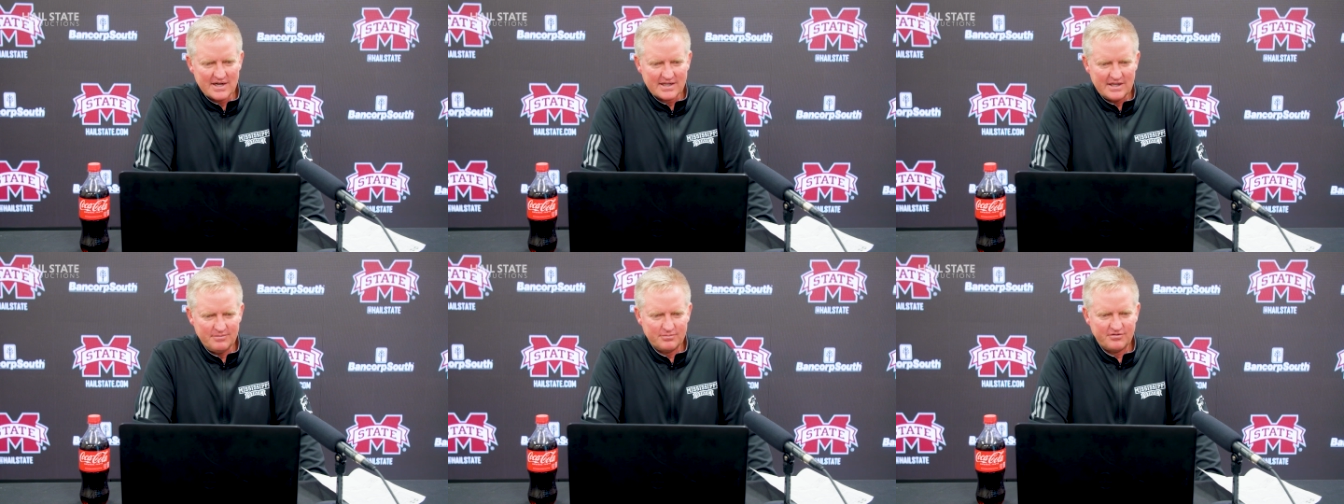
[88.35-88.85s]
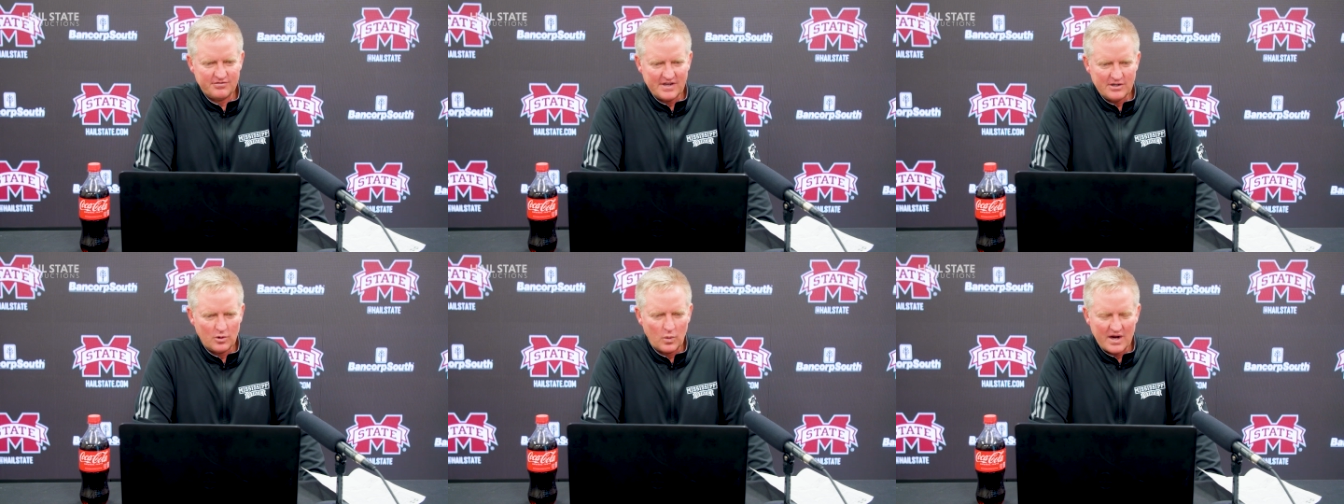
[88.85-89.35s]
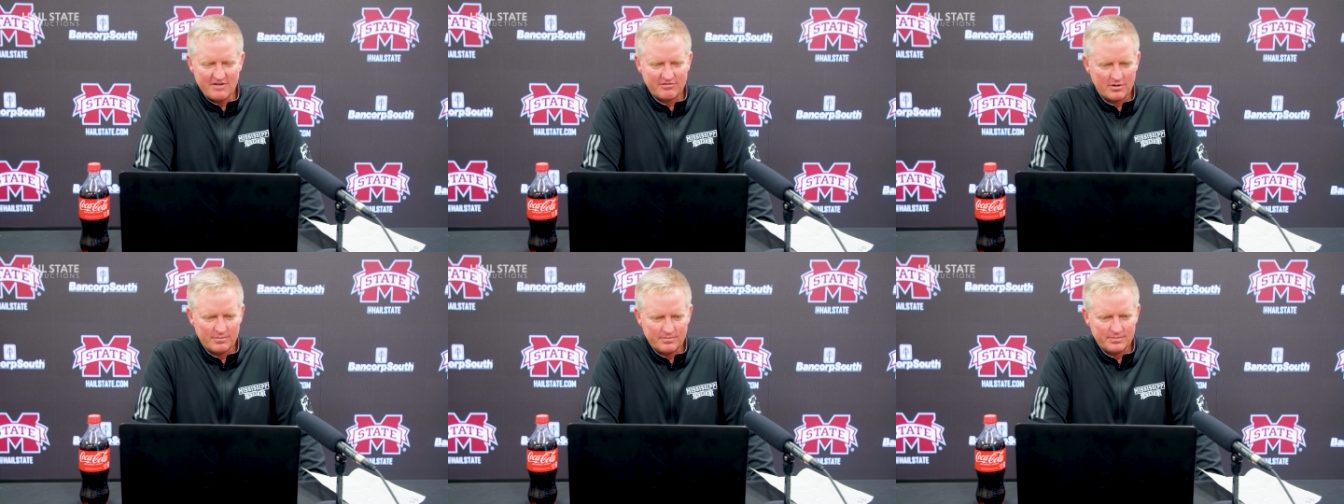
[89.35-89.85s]
to keep feet away
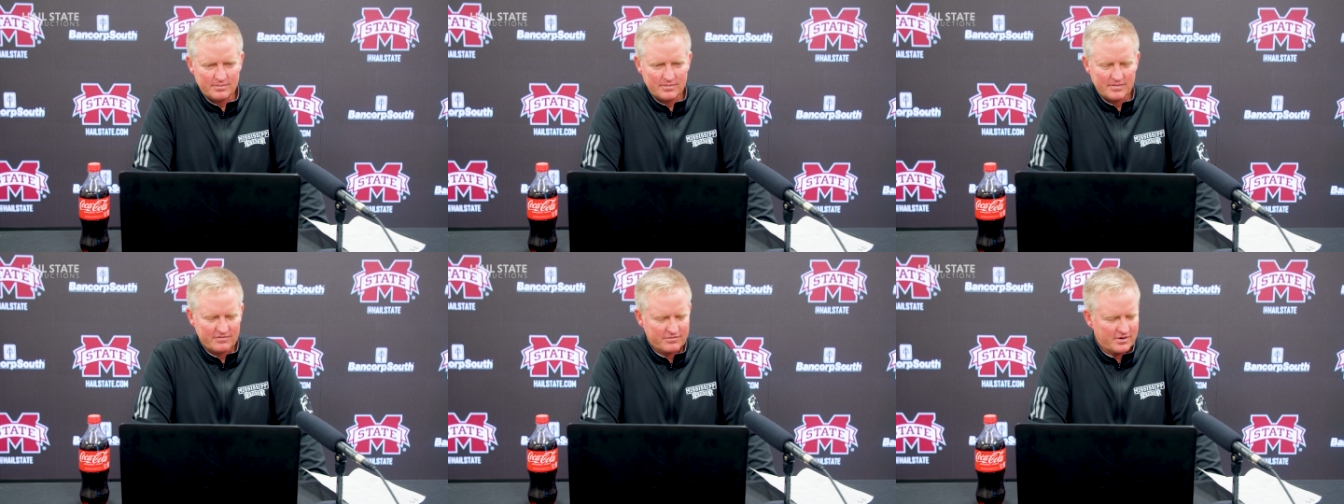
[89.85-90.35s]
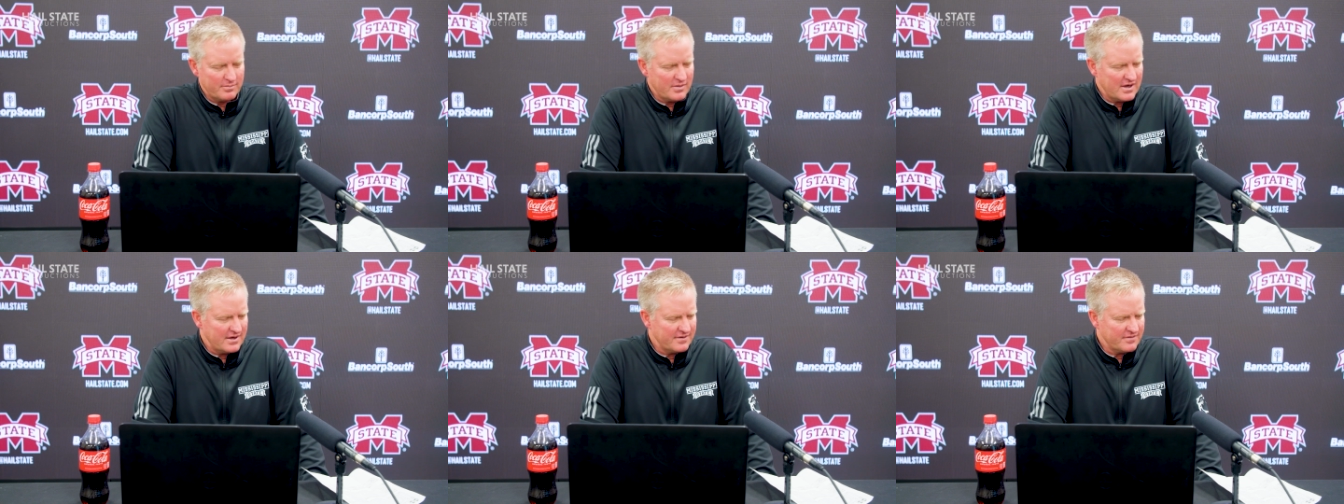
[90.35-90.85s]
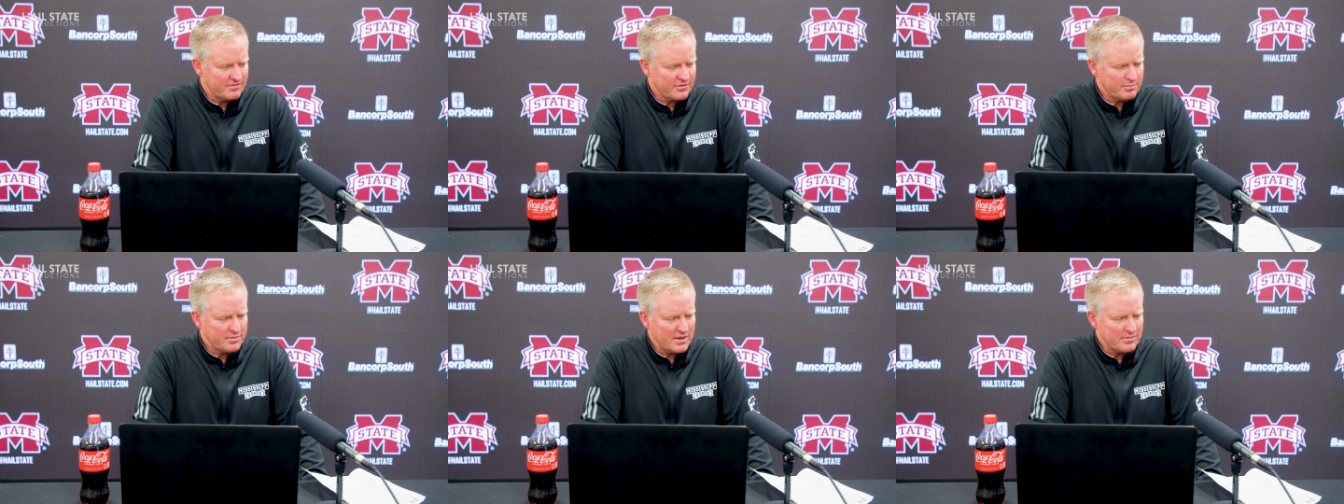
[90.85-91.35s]
from
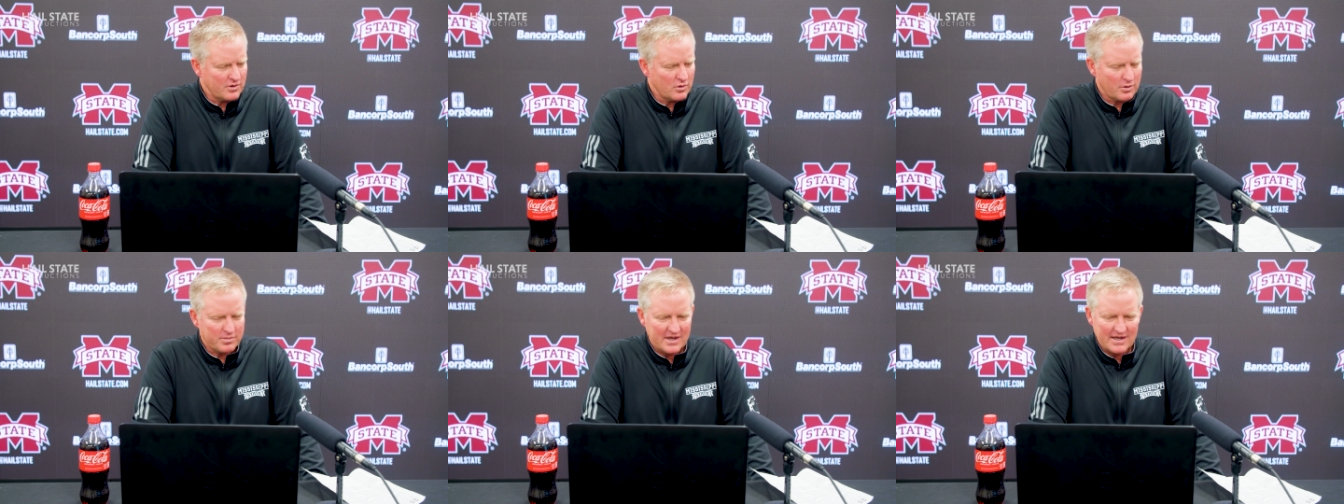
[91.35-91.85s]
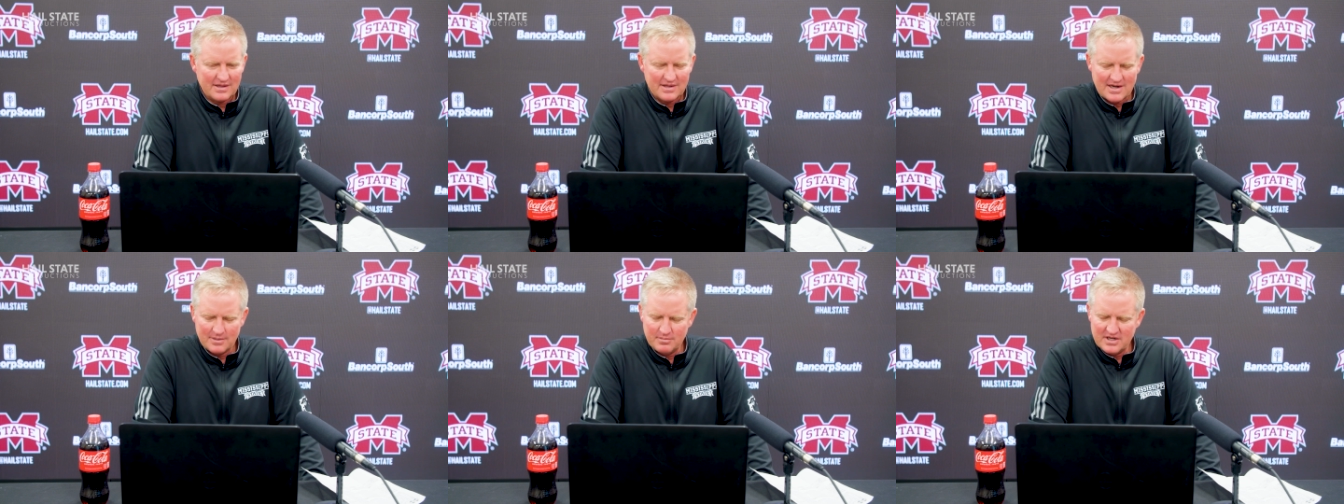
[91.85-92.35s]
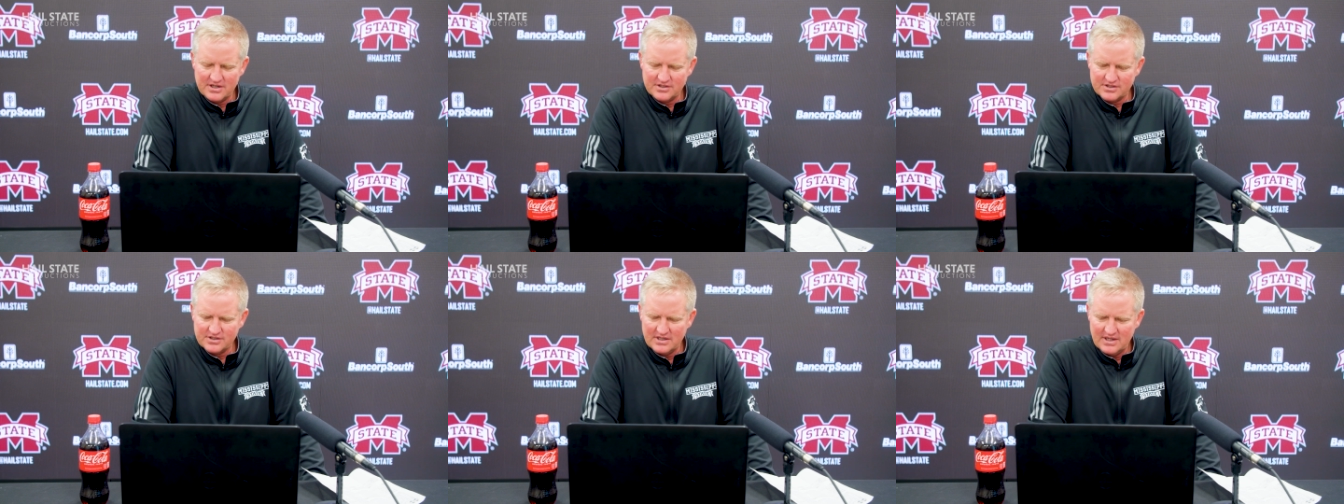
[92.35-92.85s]
people who are playing a lot of
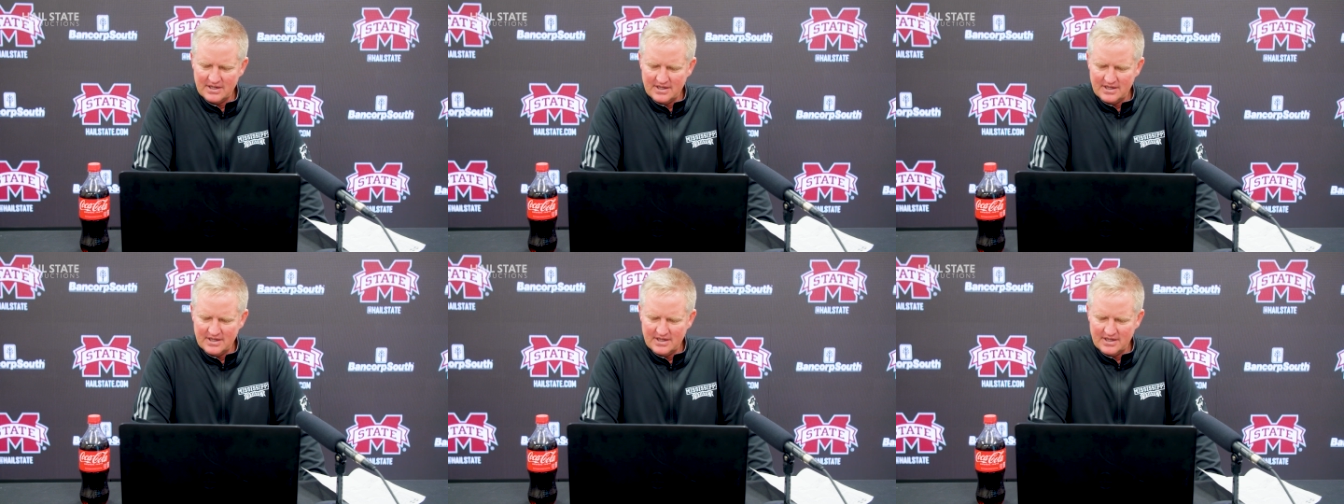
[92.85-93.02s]
minutes.